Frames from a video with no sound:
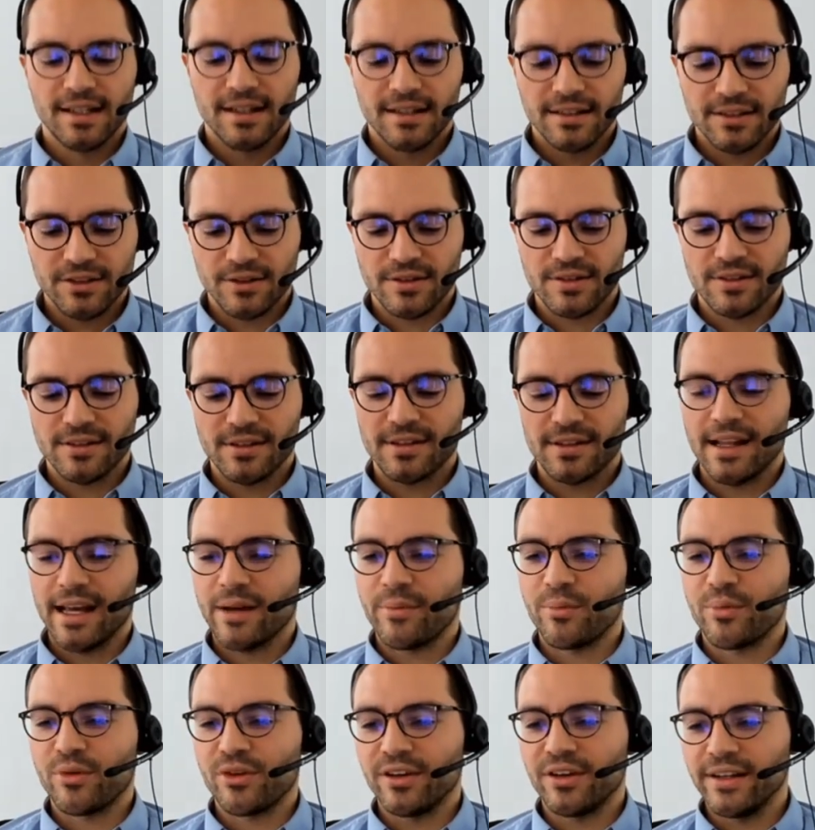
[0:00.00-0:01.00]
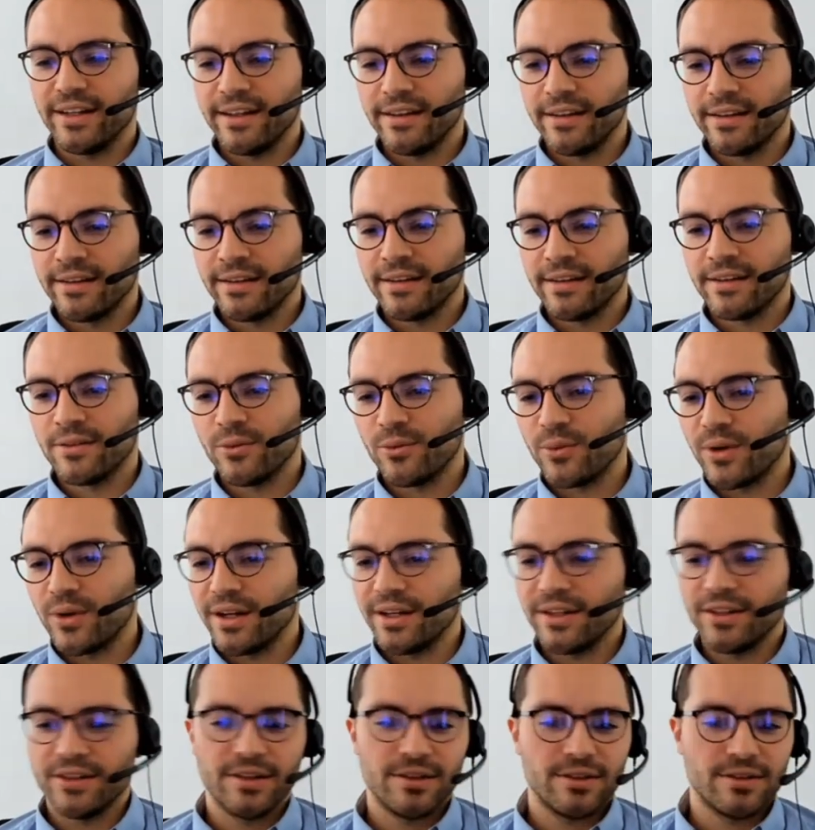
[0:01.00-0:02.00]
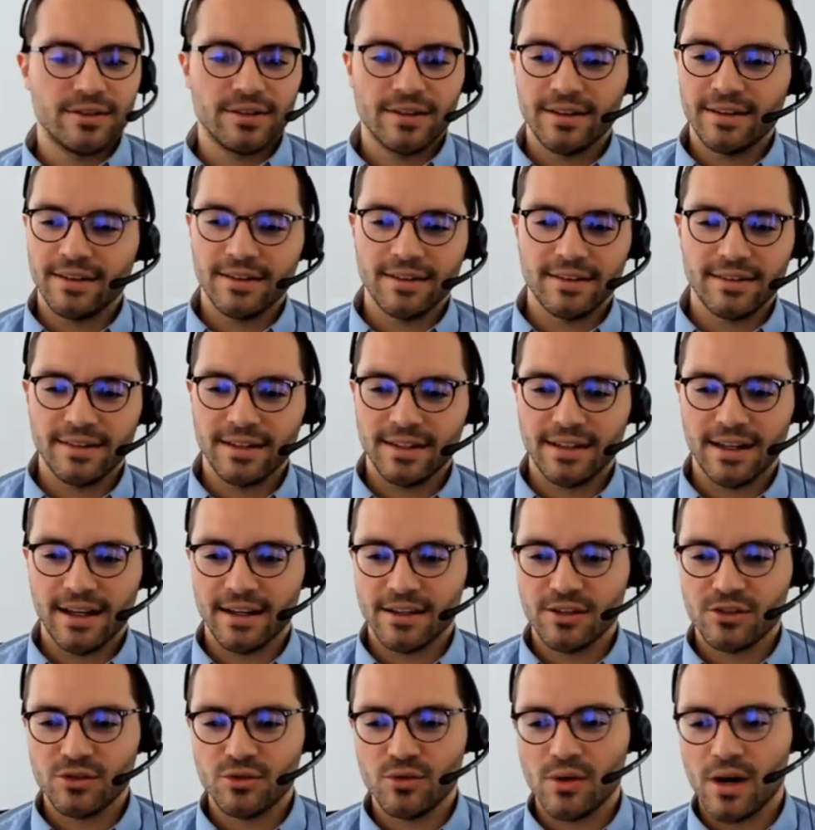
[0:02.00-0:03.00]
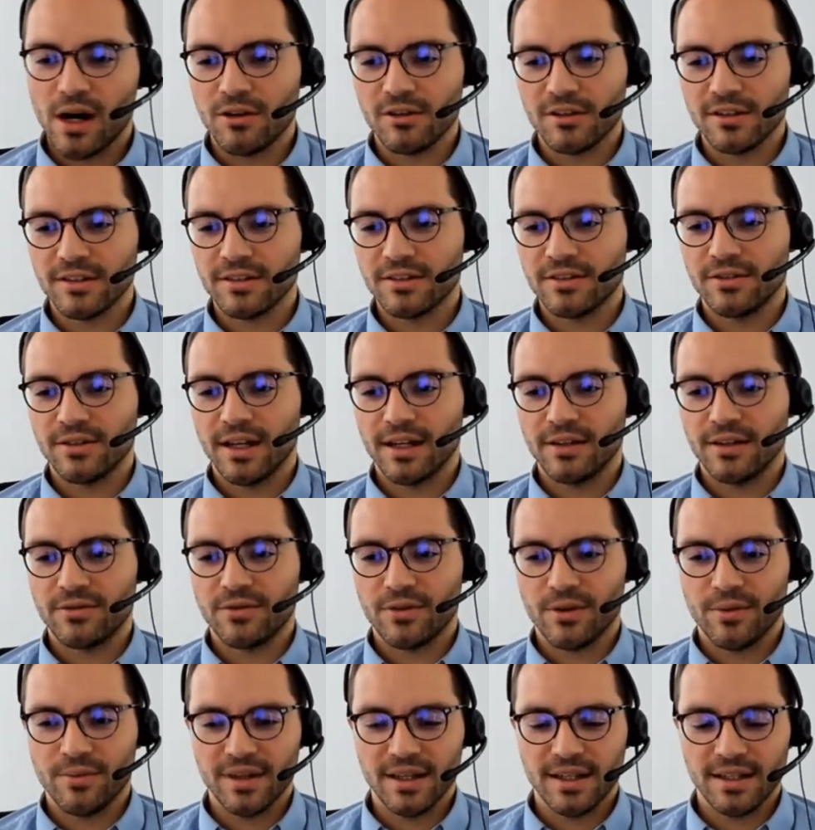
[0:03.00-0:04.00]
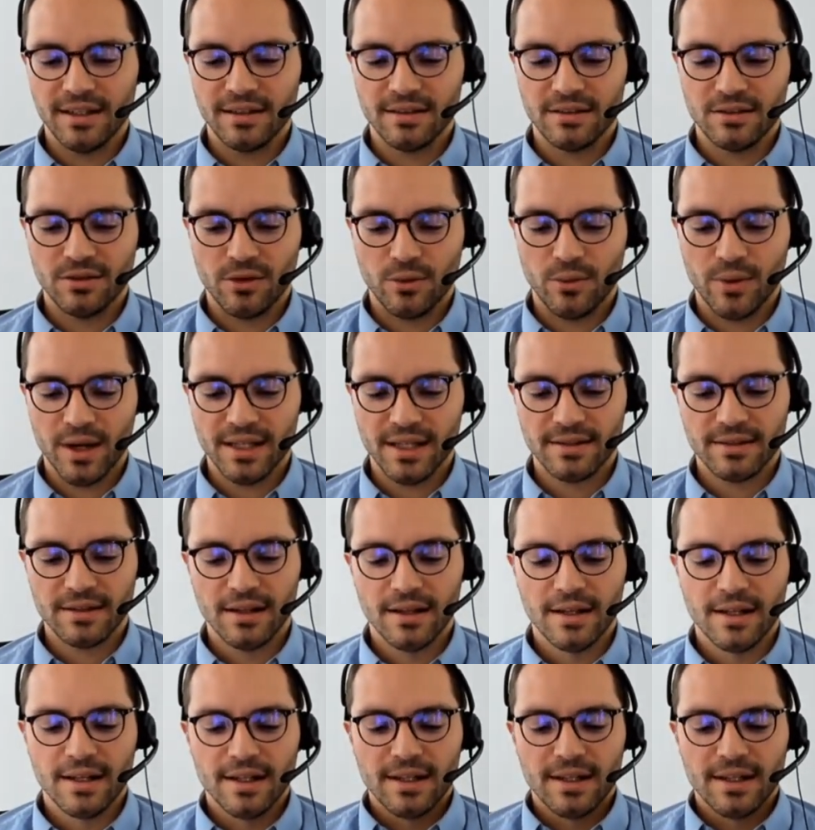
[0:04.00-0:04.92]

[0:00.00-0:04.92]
So it's not like Berlin, where you need like 2 hours to get from the east to the west.